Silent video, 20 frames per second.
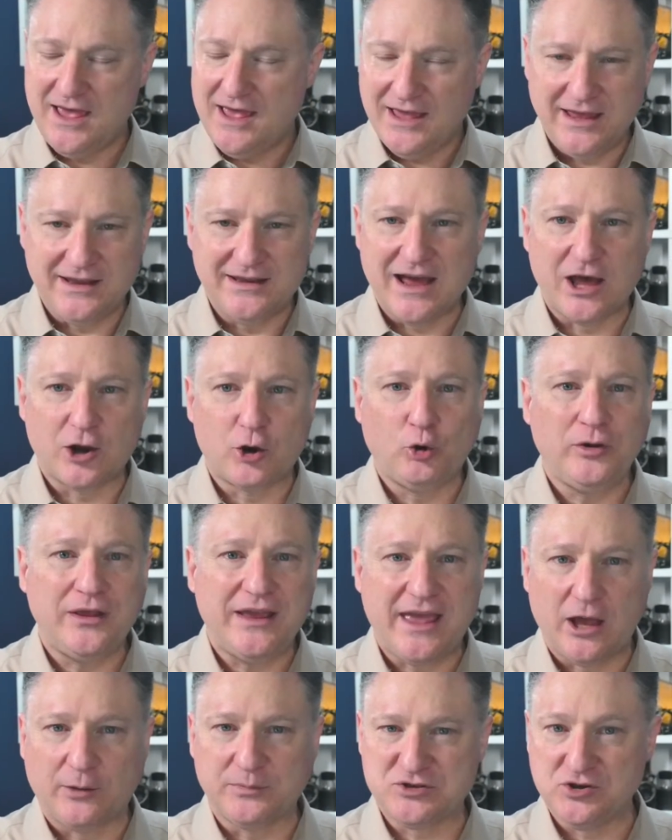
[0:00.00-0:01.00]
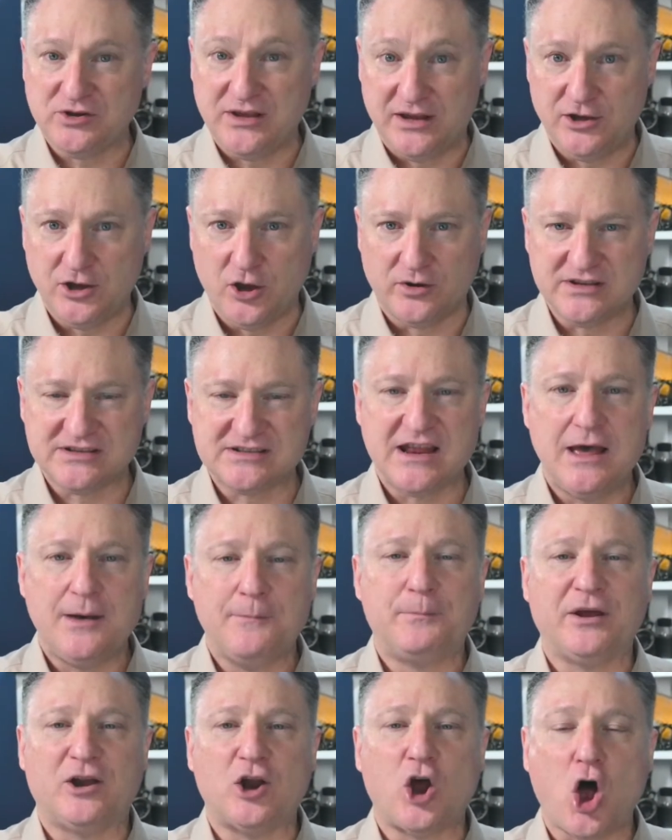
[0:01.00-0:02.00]
It not only helps you get noticed,
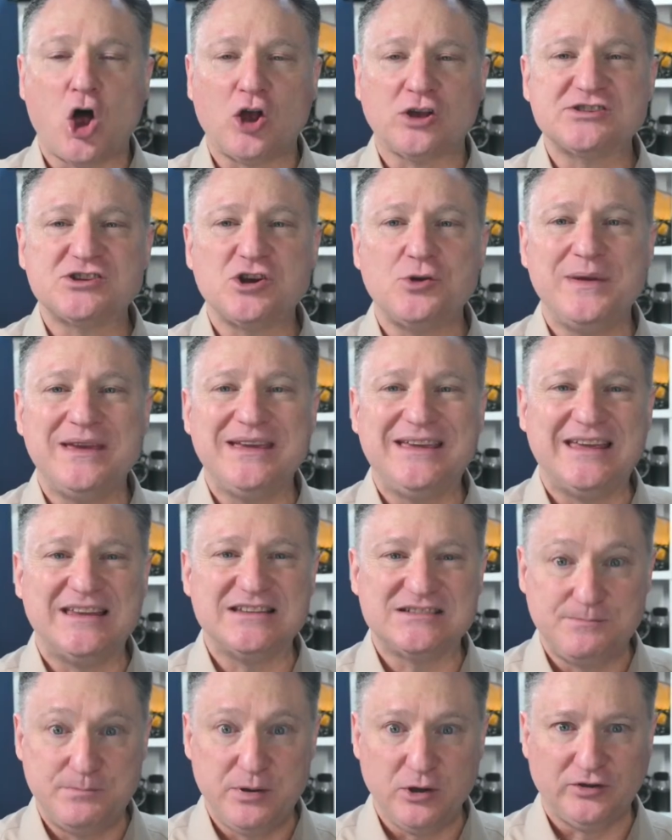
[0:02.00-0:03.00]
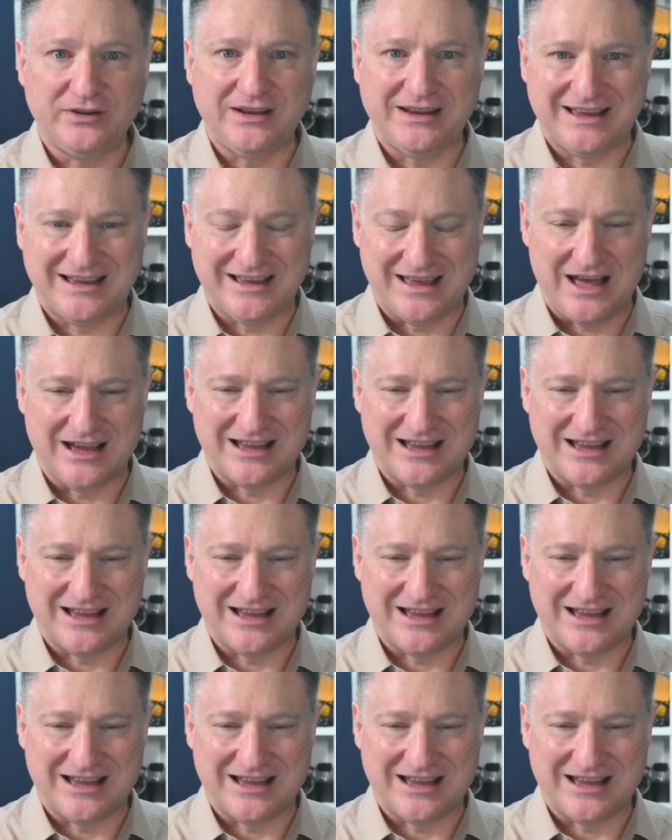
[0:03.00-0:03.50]
but also begins building